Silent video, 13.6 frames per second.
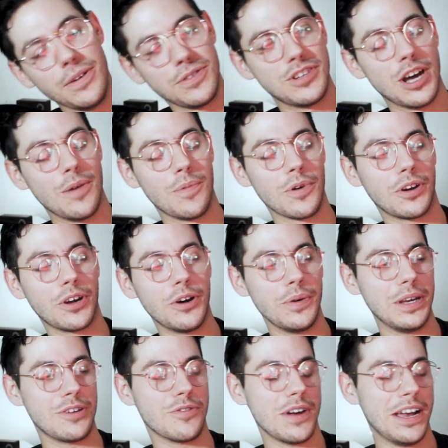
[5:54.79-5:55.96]
So we're gonna go
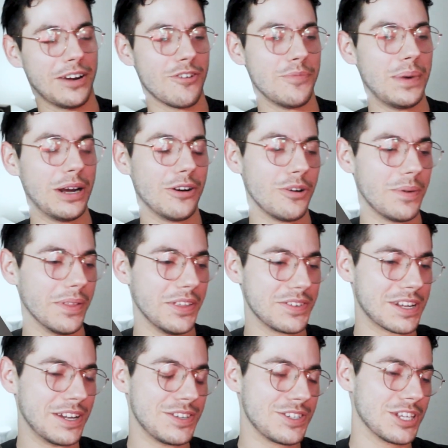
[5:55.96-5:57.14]
eat Cracker Barrel while this
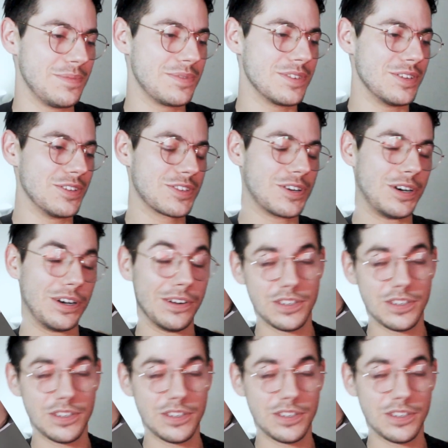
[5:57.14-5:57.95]
guy sleeps in his car.